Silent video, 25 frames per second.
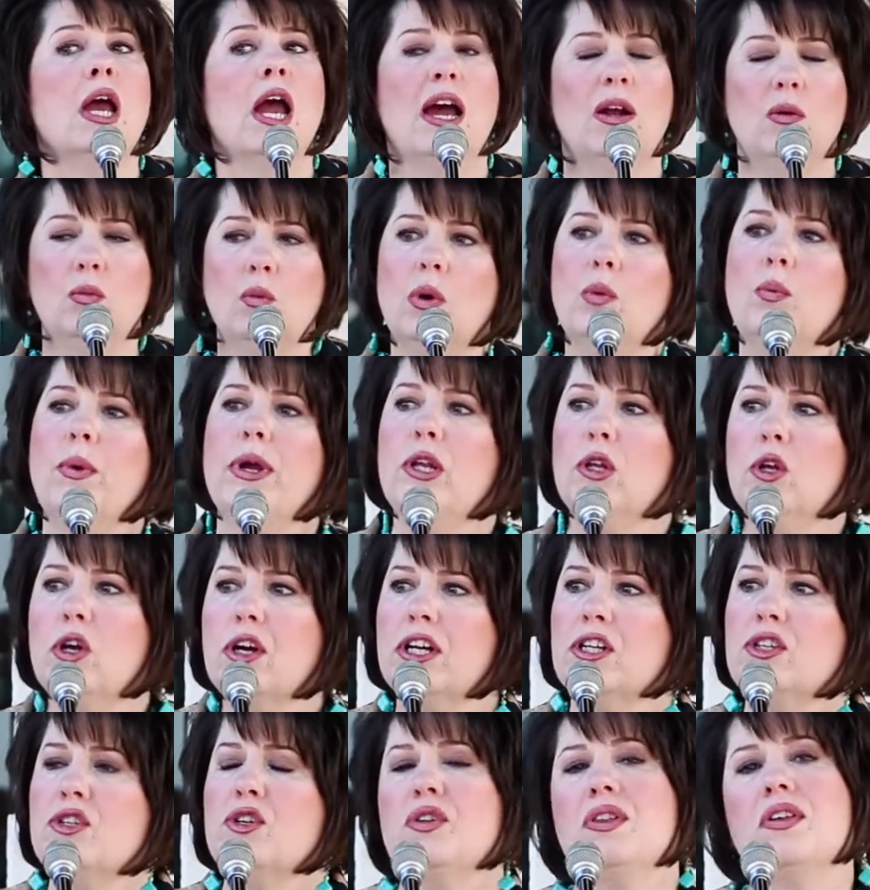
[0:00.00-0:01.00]
And when we
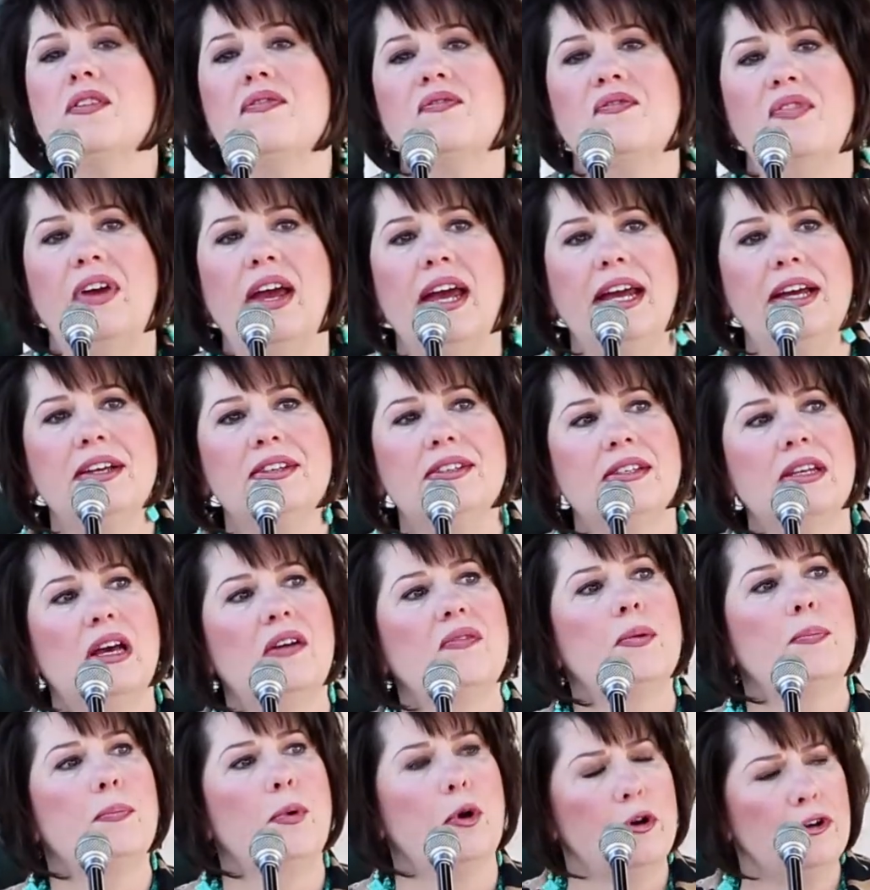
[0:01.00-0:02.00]
look into the face
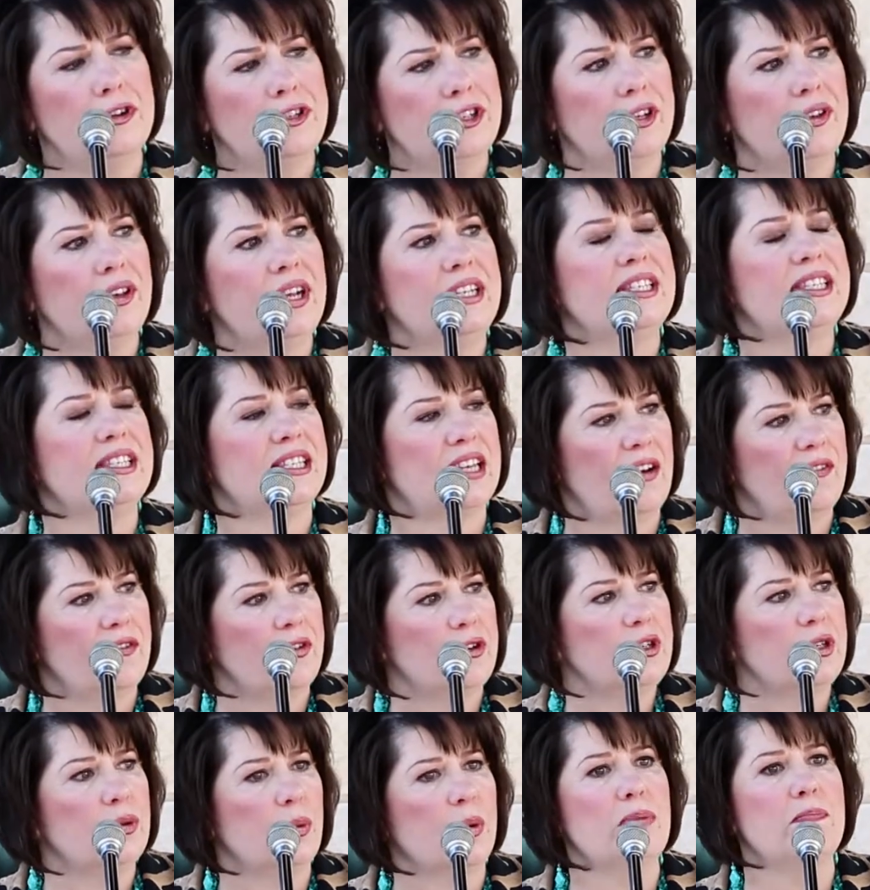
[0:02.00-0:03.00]
of a person that
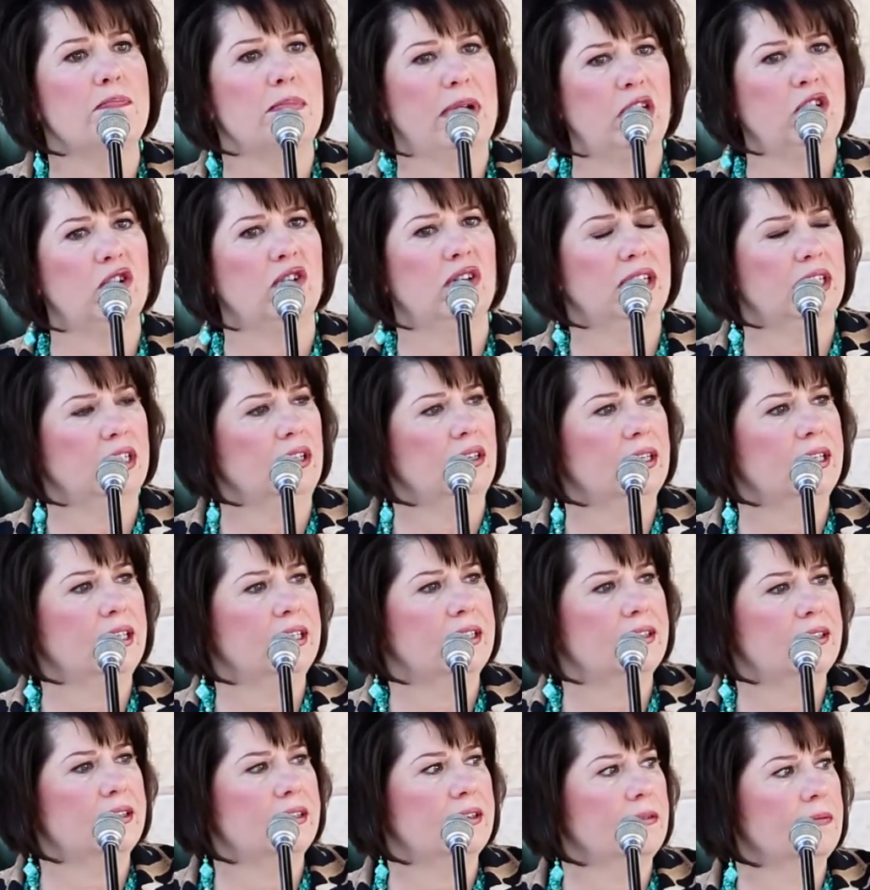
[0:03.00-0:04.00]
suffers with mental
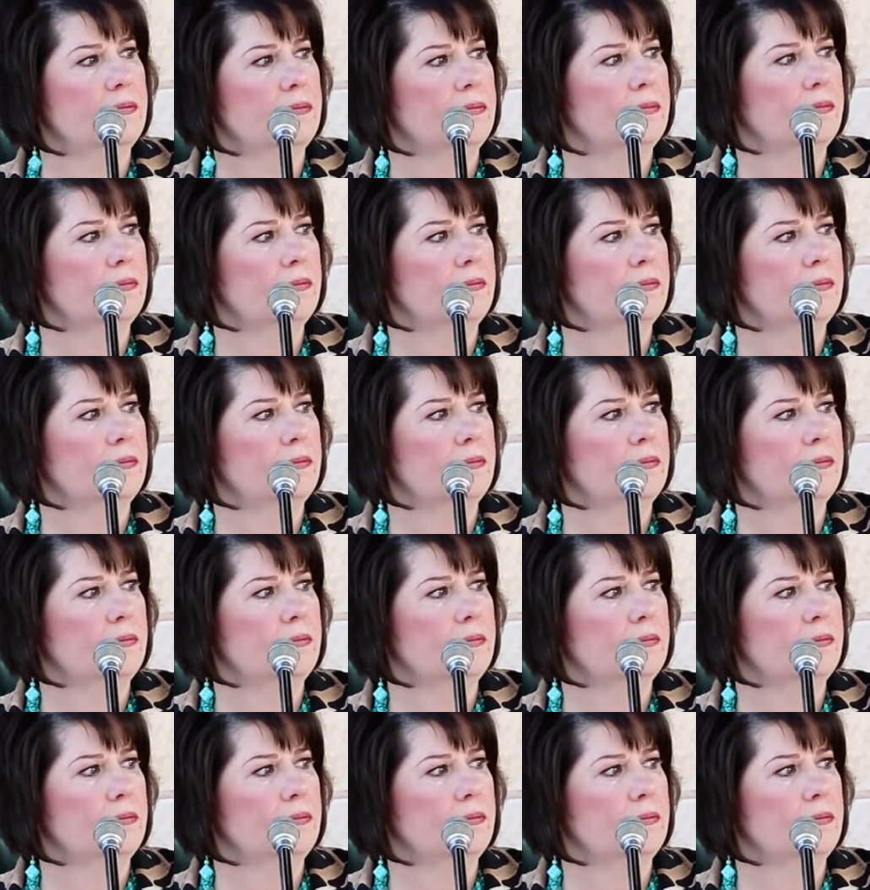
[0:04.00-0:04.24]
illness,